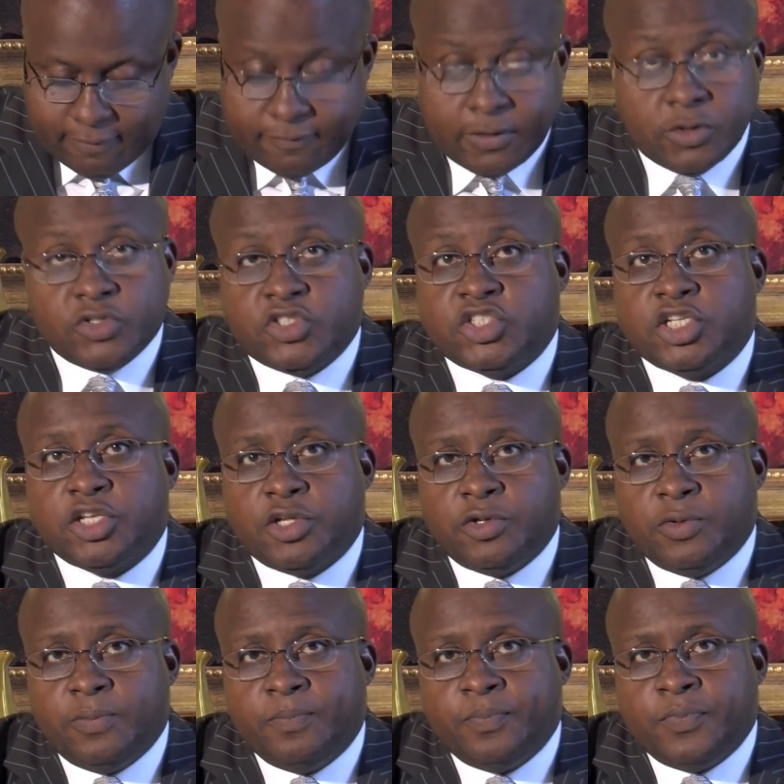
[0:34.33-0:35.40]
Verse
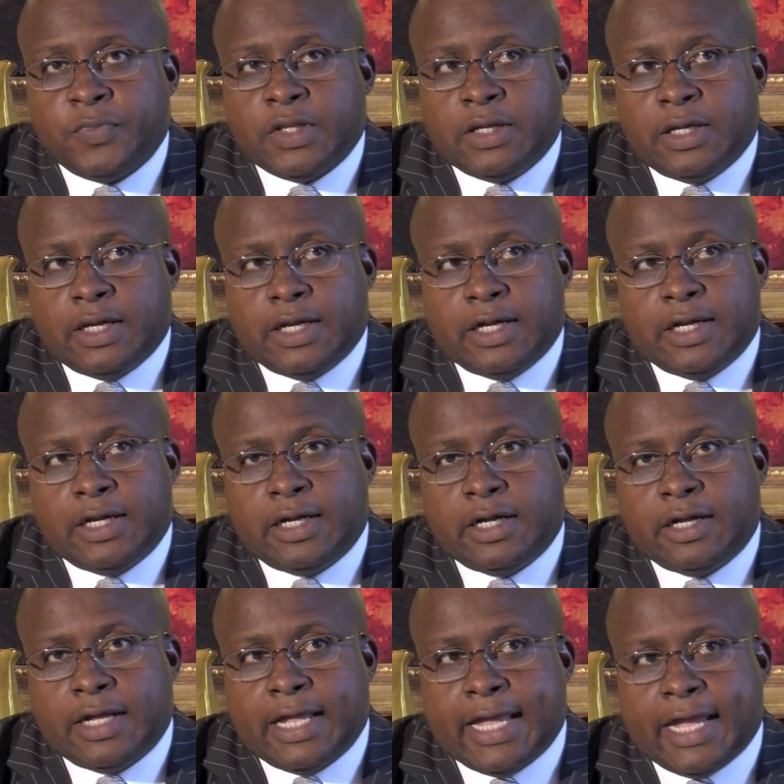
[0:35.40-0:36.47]
2
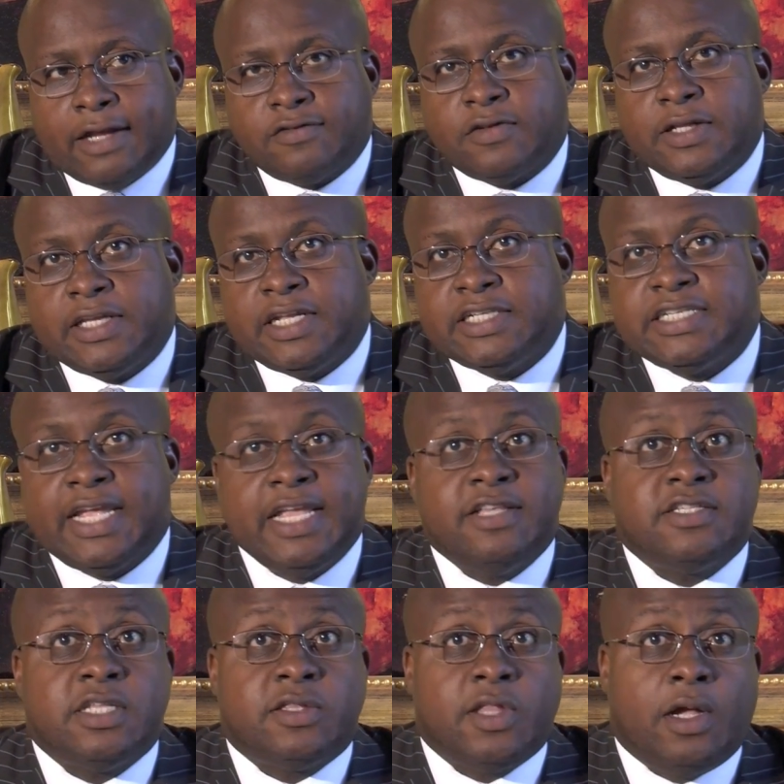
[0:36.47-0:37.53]
actually
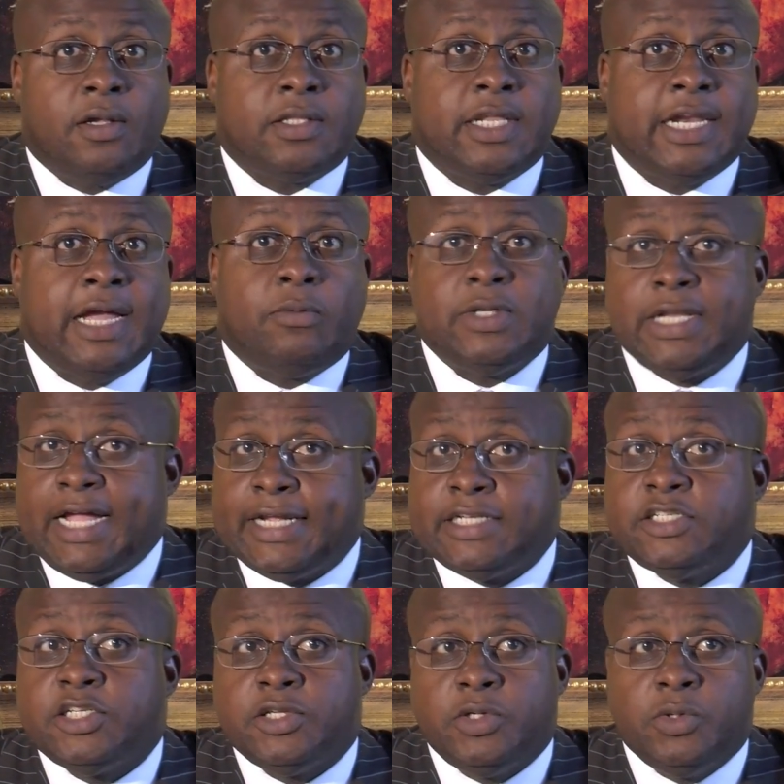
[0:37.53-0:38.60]
contains the thought that I would like
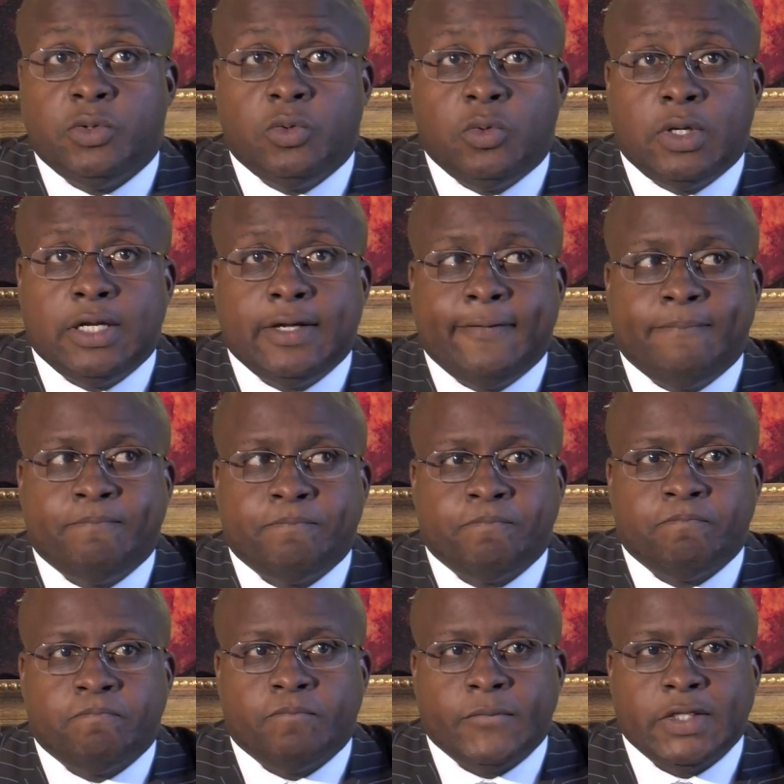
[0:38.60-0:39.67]
to
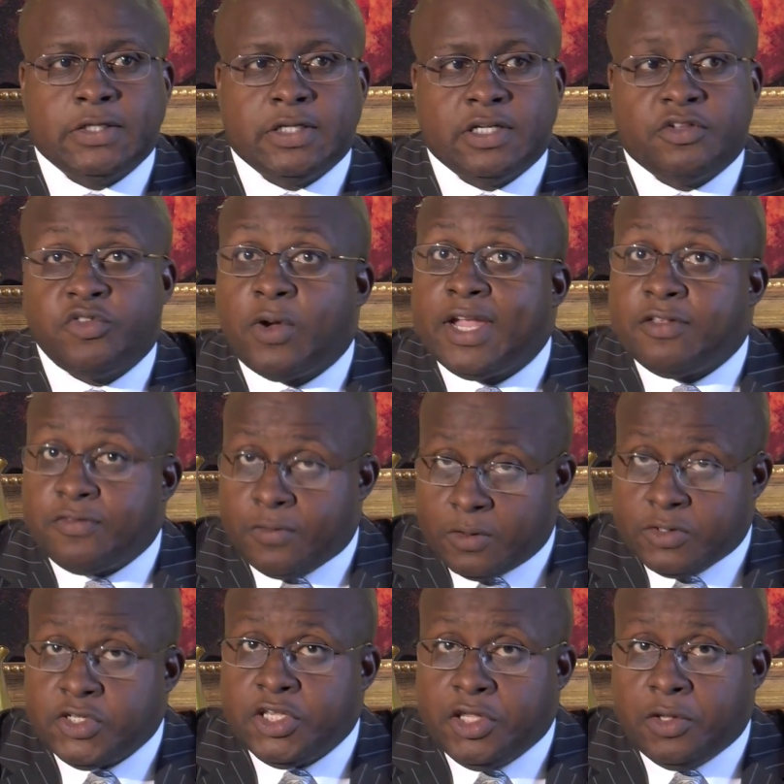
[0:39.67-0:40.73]
transfer
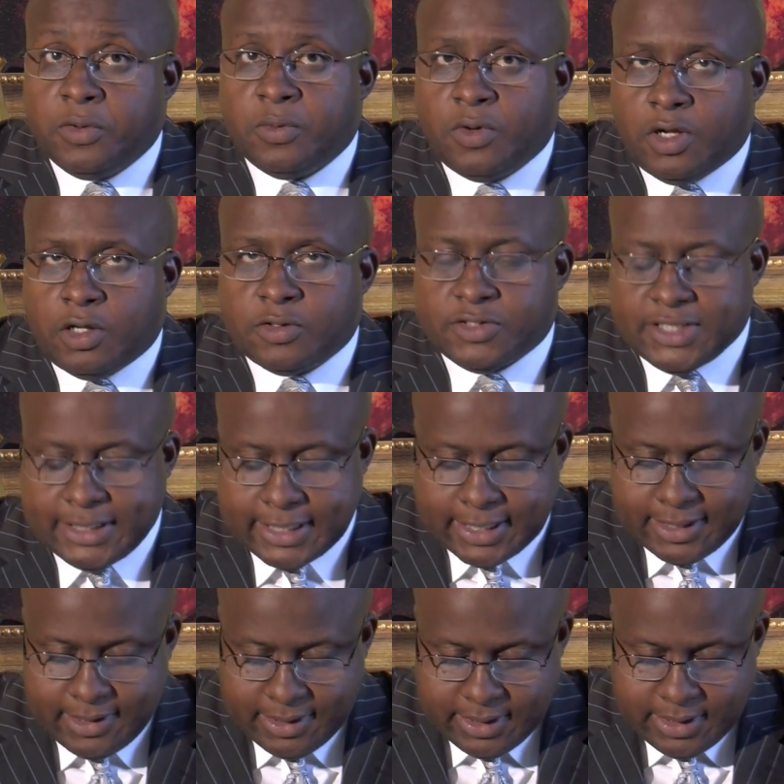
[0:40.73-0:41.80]
to you on
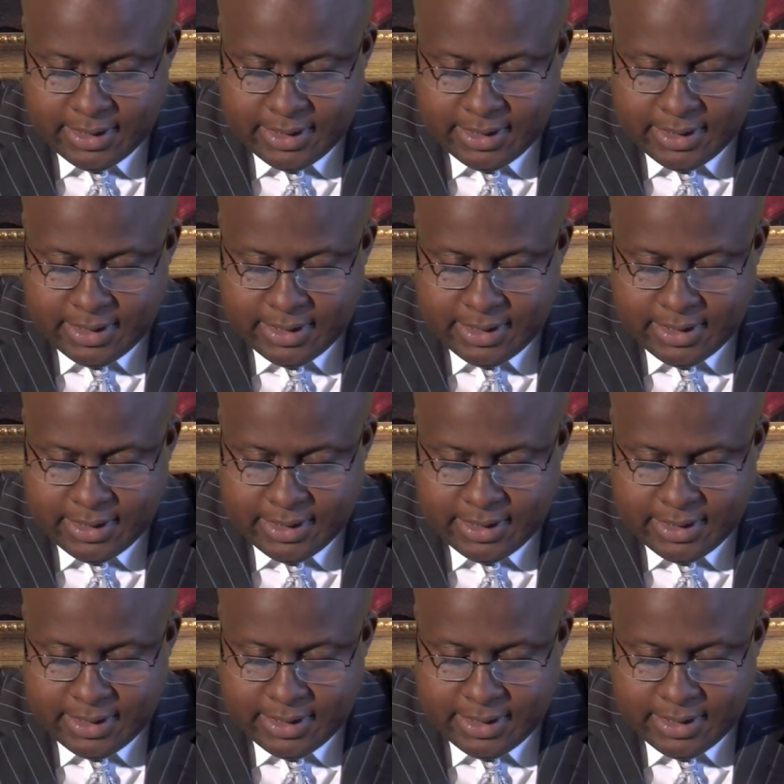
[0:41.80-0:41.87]
today.